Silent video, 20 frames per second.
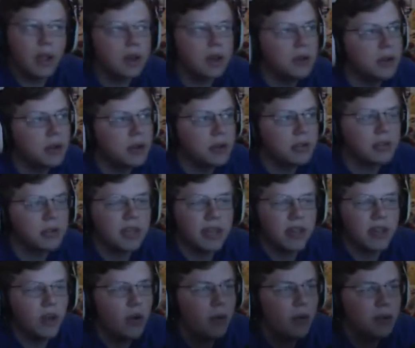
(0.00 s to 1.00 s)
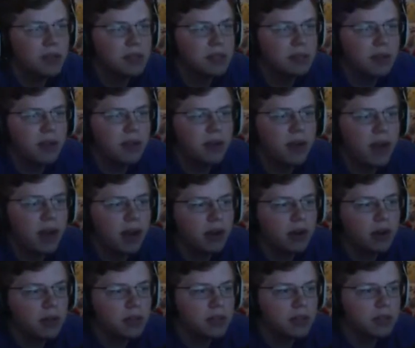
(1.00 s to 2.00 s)
Ragnaros, I always seem to get
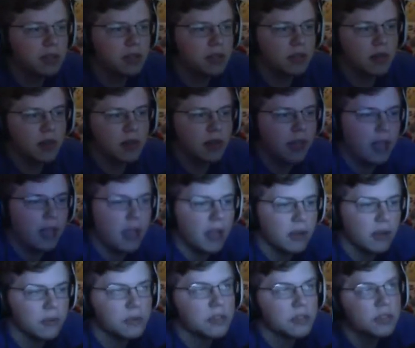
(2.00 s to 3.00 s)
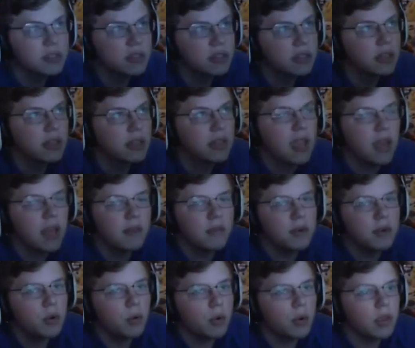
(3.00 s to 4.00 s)
Ragnaros in the starting hand, which is kind
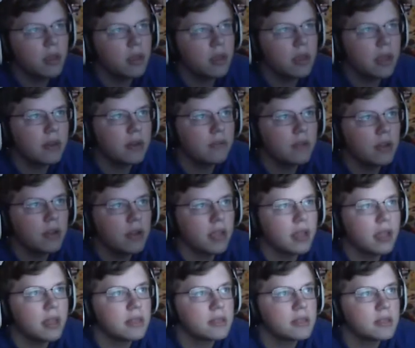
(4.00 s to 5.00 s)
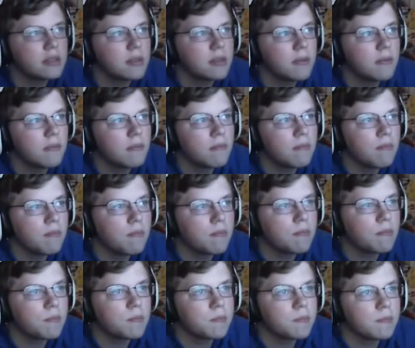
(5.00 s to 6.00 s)
of annoying, kind of good, I guess.
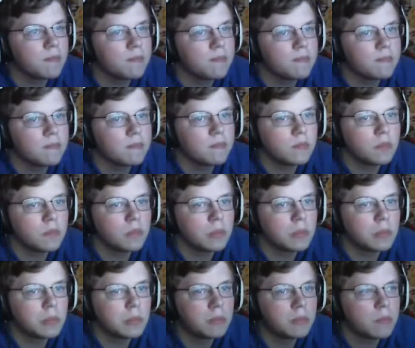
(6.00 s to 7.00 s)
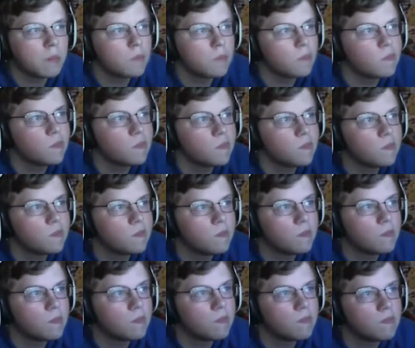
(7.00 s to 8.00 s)
The legions
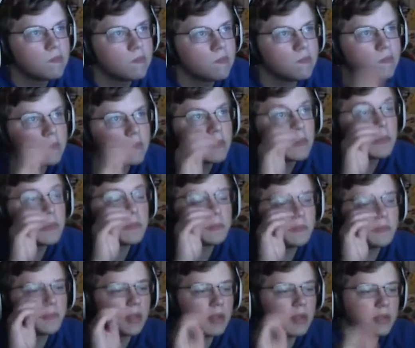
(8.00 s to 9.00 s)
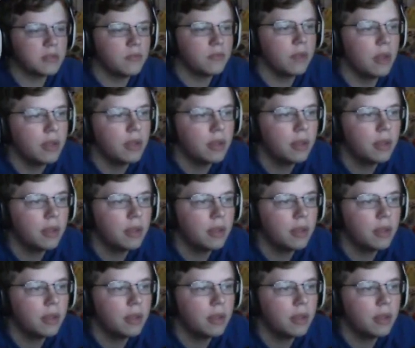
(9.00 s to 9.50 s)
I command. That's